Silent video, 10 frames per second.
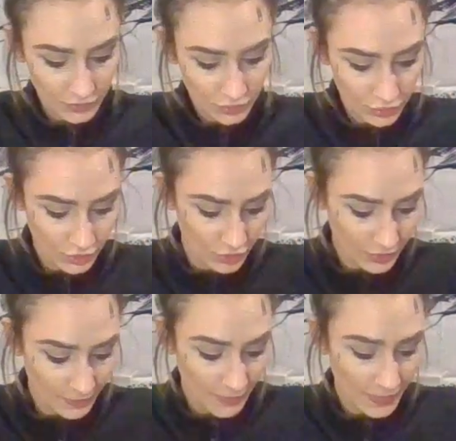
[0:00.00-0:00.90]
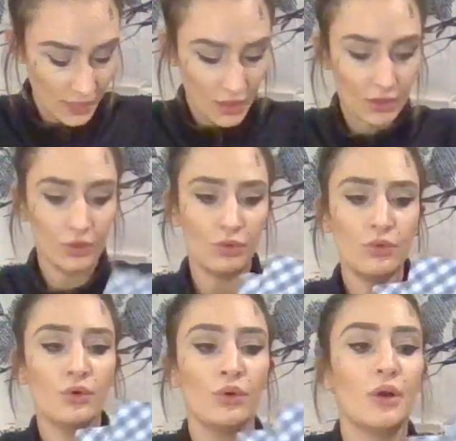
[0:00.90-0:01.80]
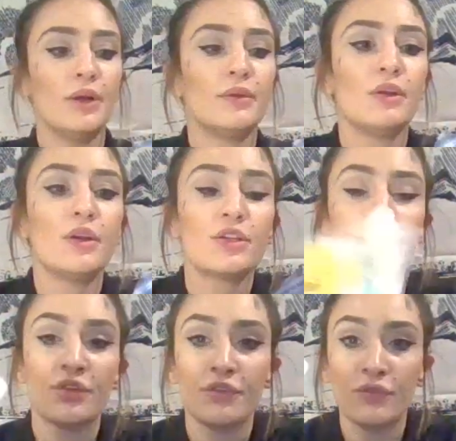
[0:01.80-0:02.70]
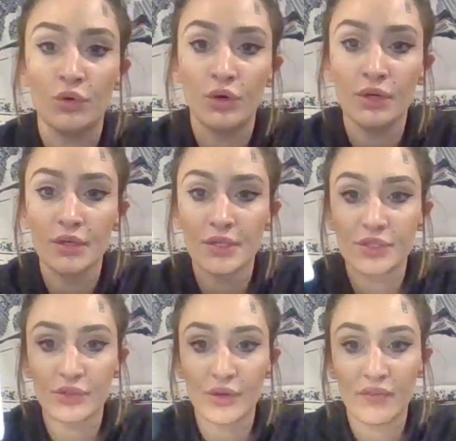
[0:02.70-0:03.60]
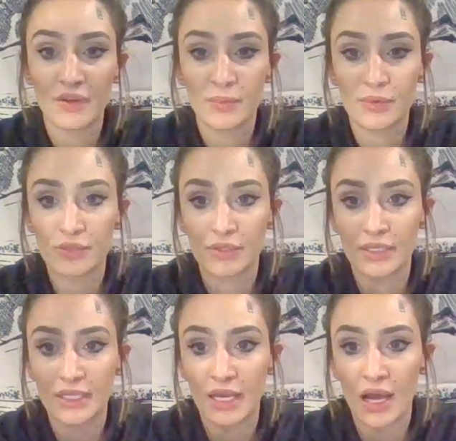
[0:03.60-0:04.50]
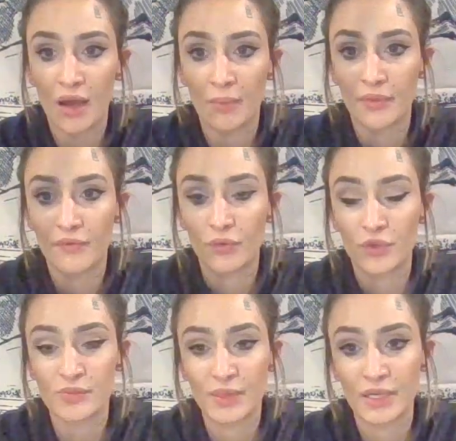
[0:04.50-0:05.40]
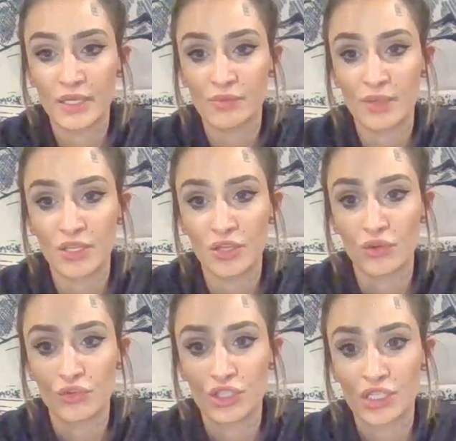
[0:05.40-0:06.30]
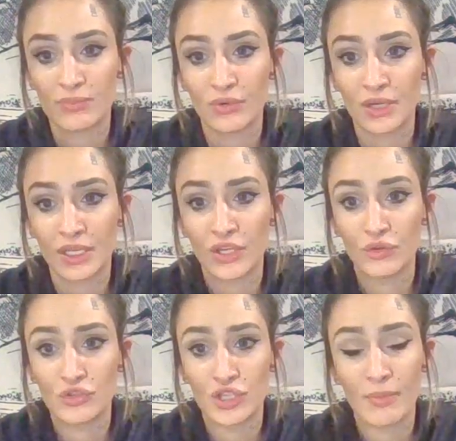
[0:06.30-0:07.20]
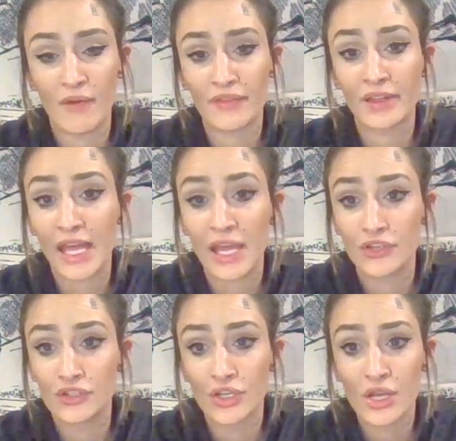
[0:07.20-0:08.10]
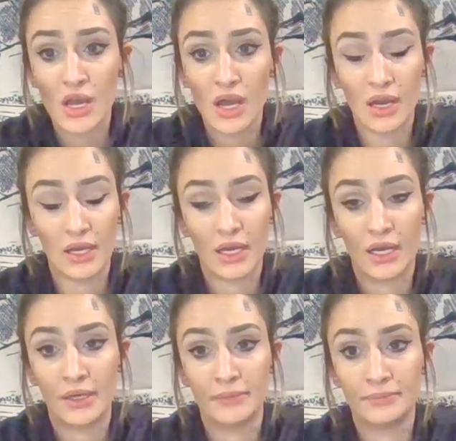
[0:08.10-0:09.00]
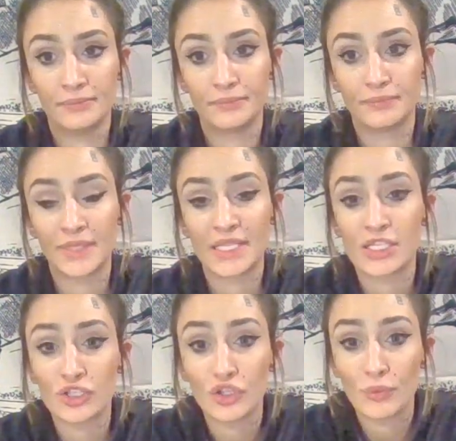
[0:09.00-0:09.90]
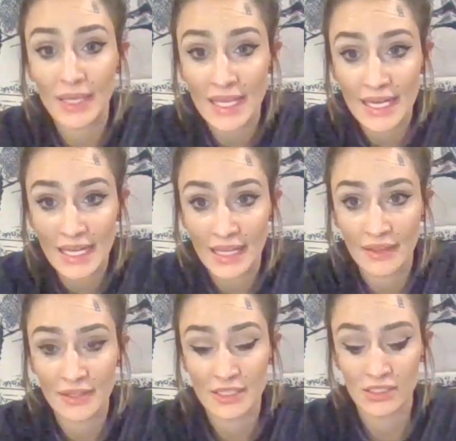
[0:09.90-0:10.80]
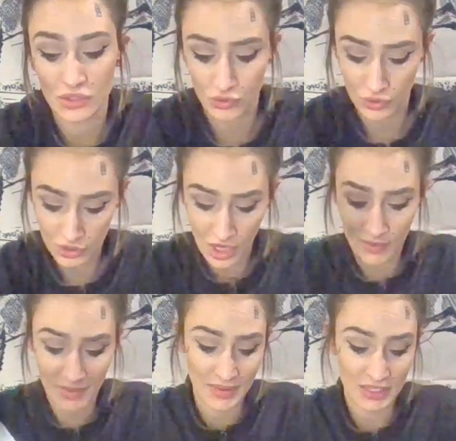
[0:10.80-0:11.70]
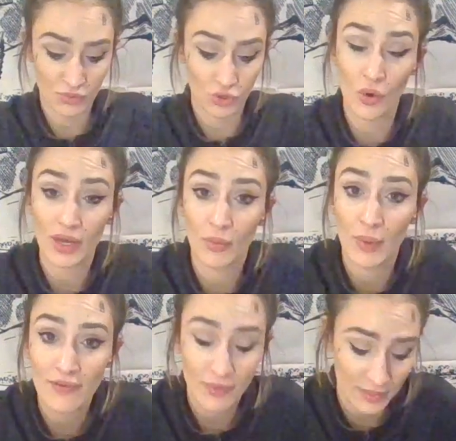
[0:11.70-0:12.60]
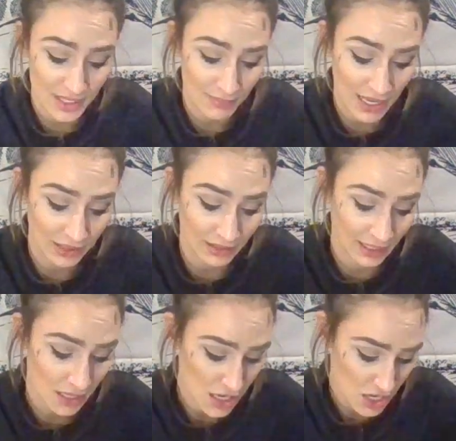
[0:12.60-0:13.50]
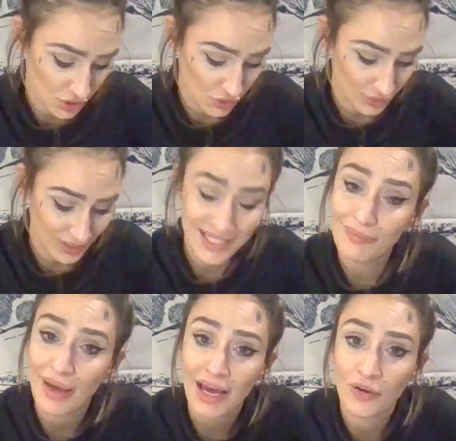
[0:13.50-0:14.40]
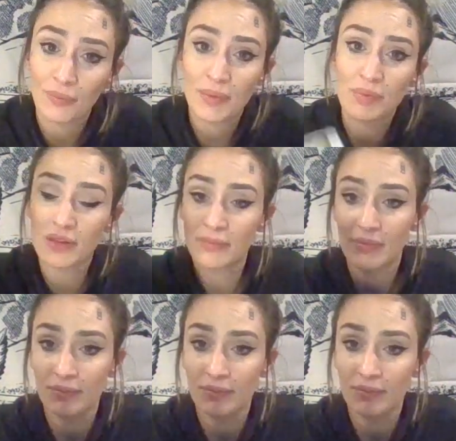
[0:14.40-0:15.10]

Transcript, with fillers: Ooh. Ooh. So the fool. So you have an opportunity. Um, the spirit is with you. She's supporting you. Jump off the ledge. Um, this is a new beginning, this is a new start. Maybe it's going away from this battling. You don't need a battle. Maybe